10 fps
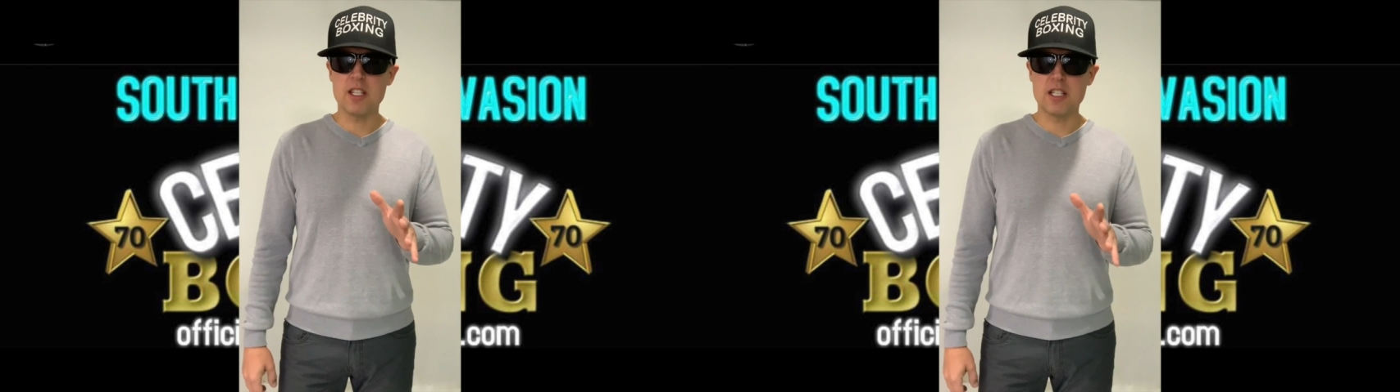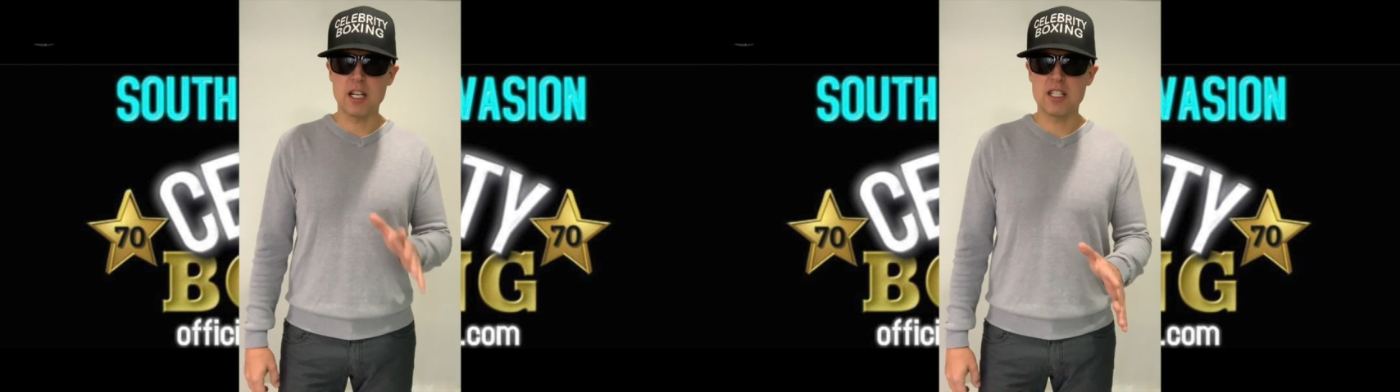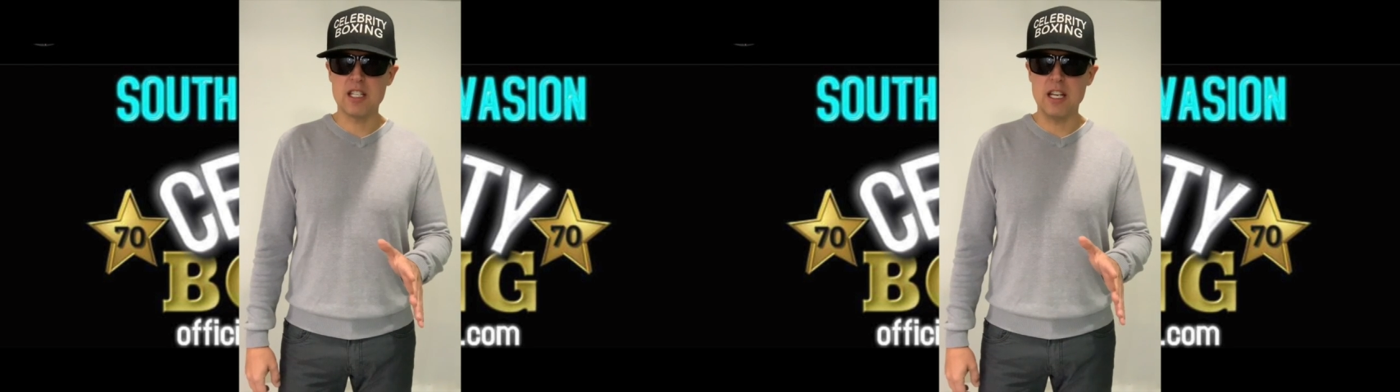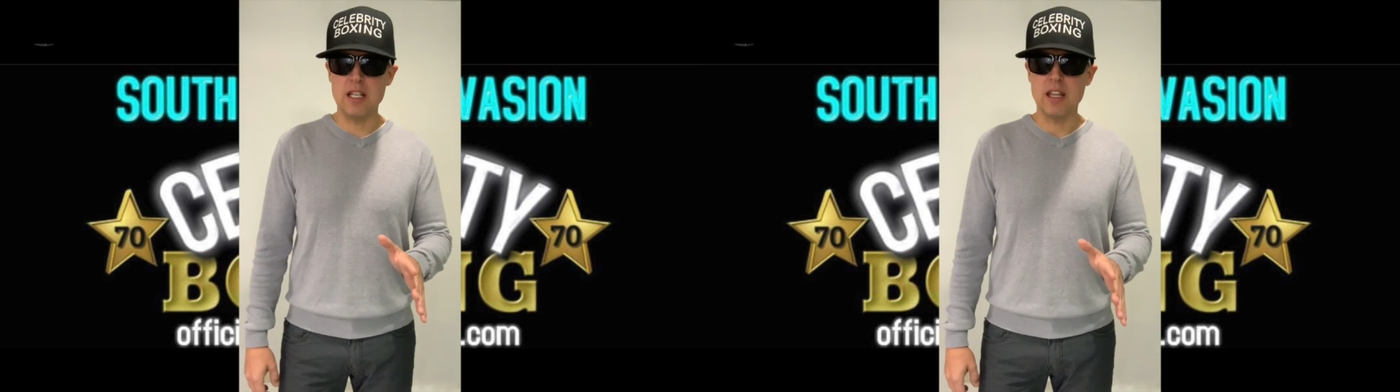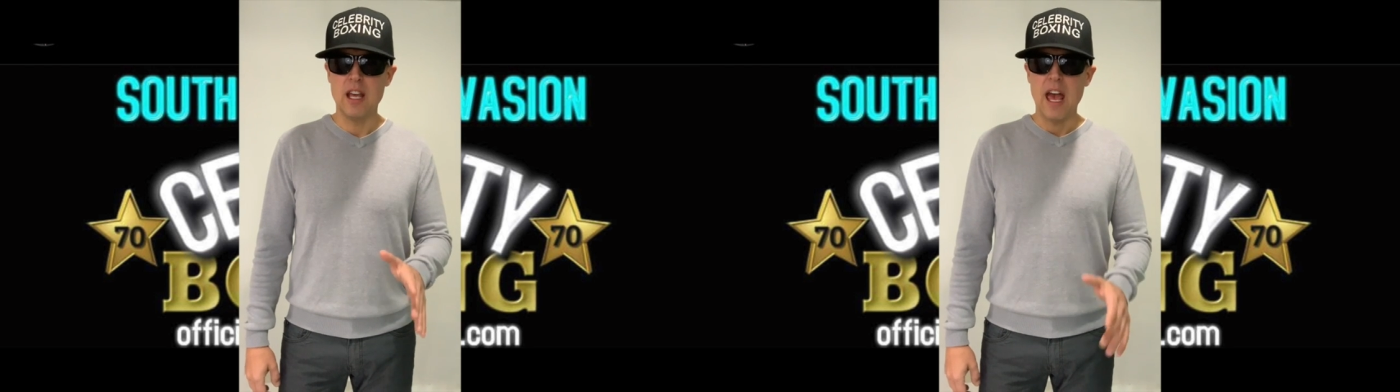
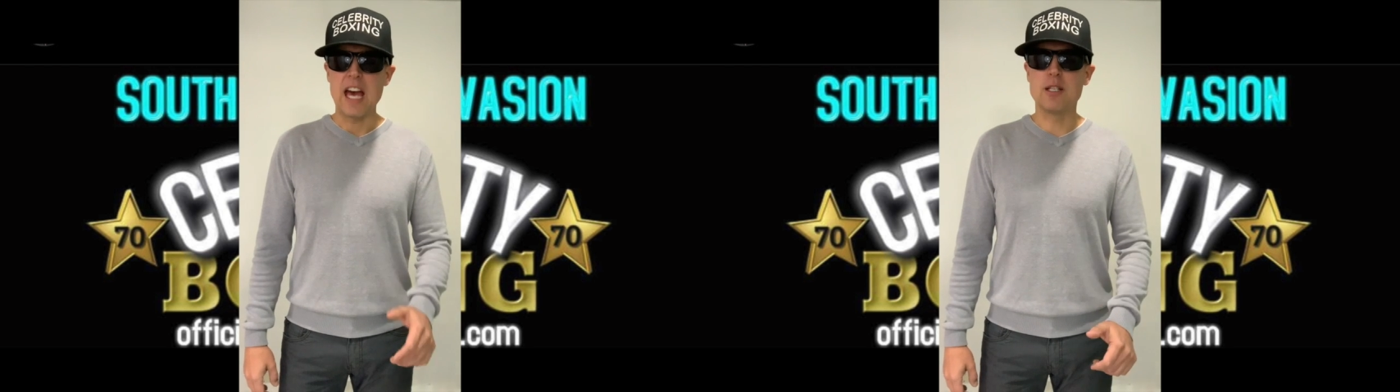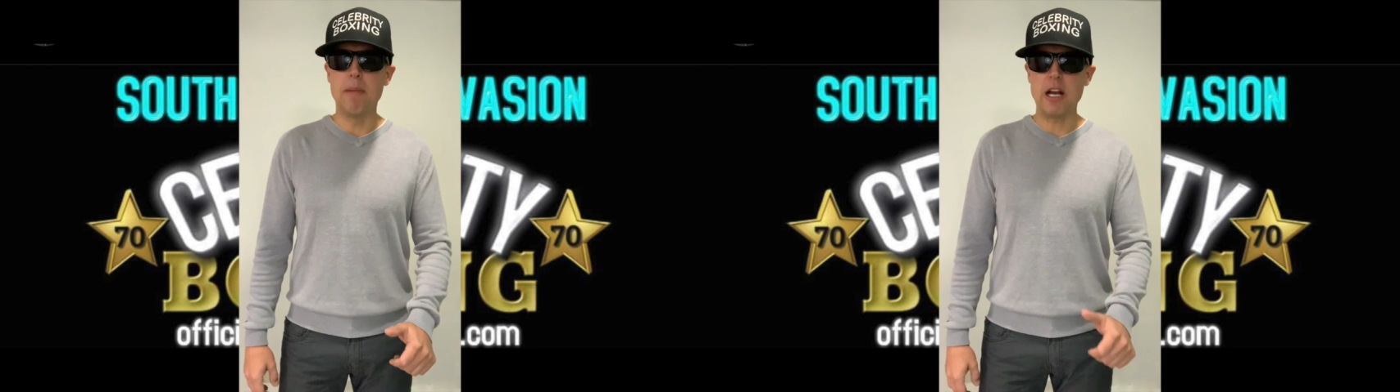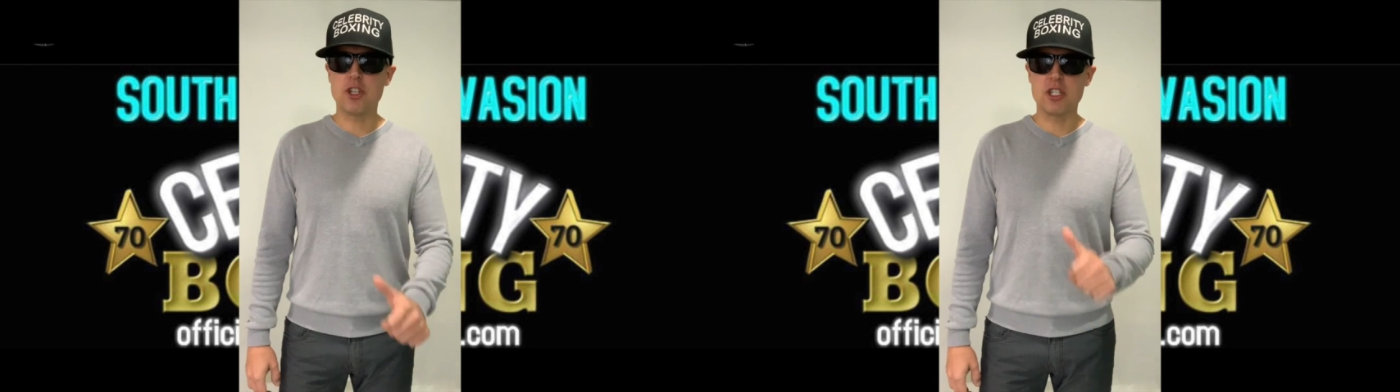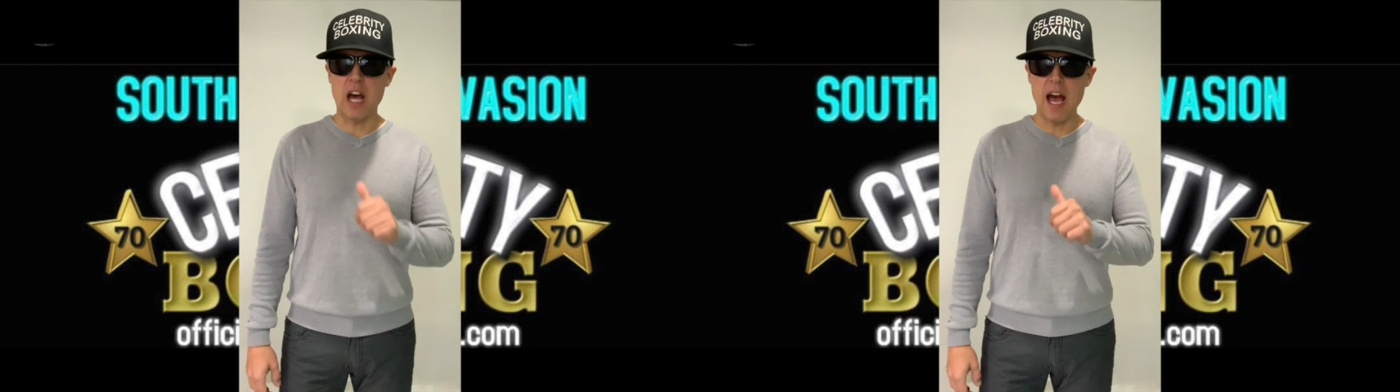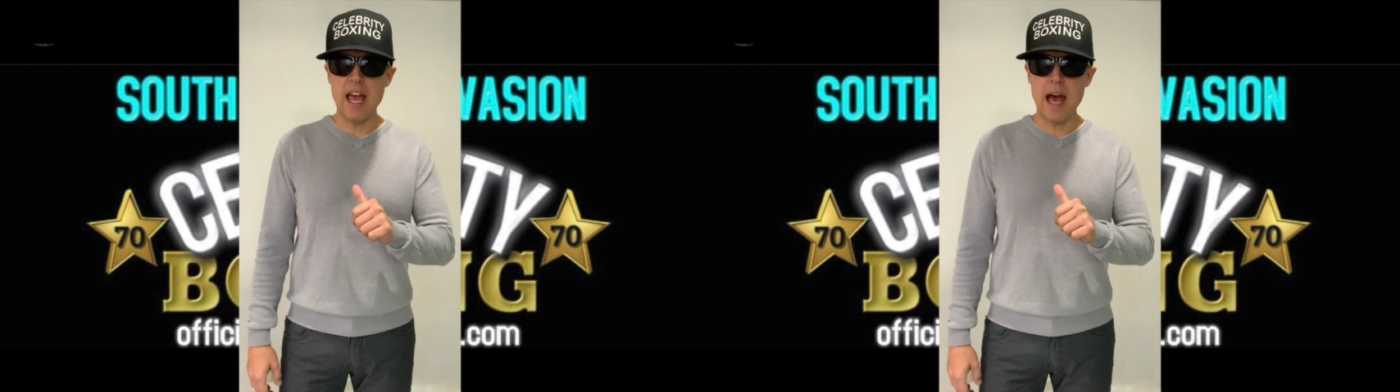16th as much as
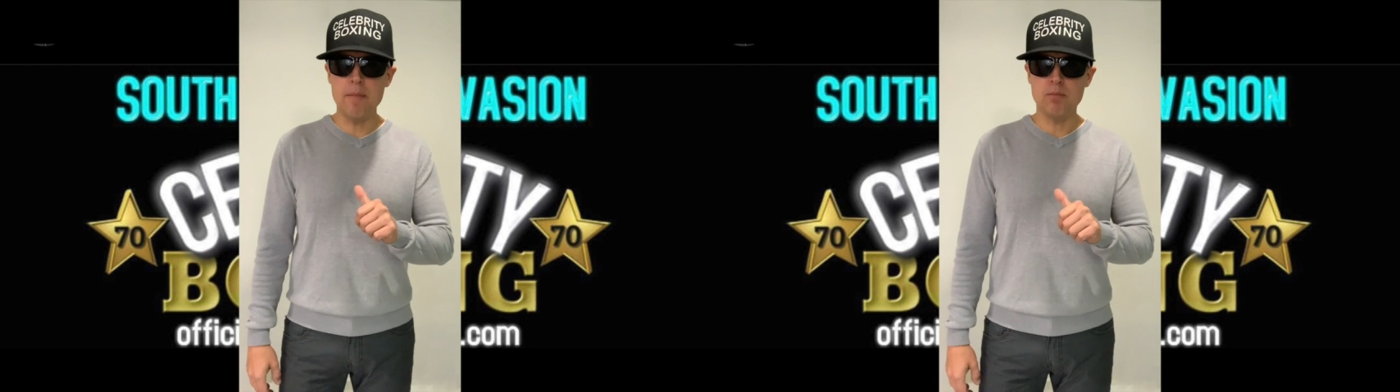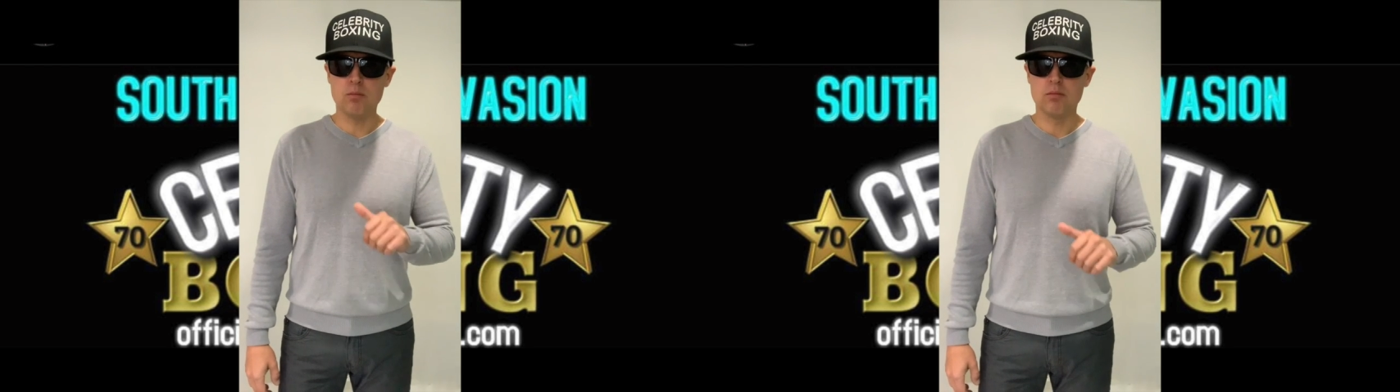I am?